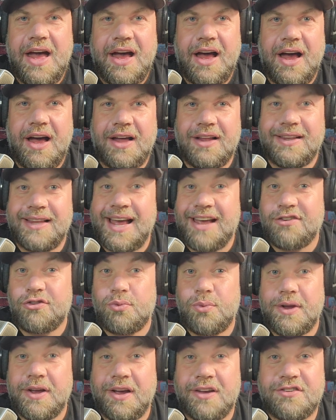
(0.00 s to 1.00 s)
Uh, last
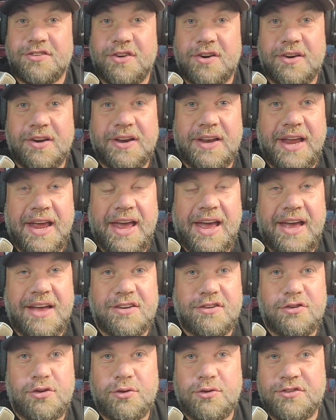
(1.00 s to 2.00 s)
week I started
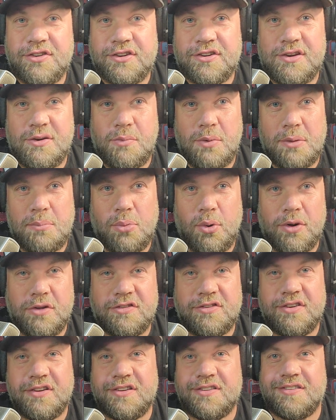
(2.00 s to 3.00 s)
at
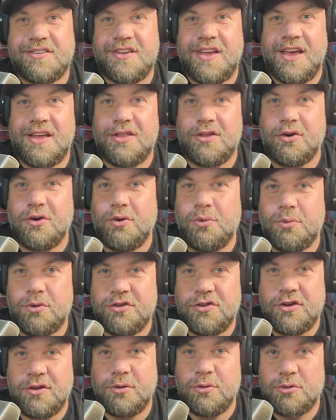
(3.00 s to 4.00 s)
261.6, and the goal was
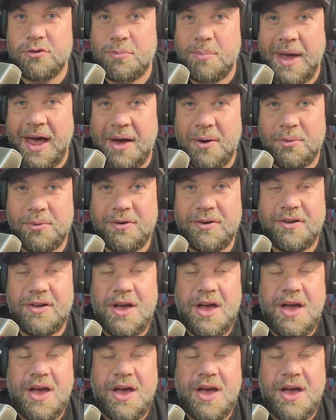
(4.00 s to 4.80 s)
to lose a pound.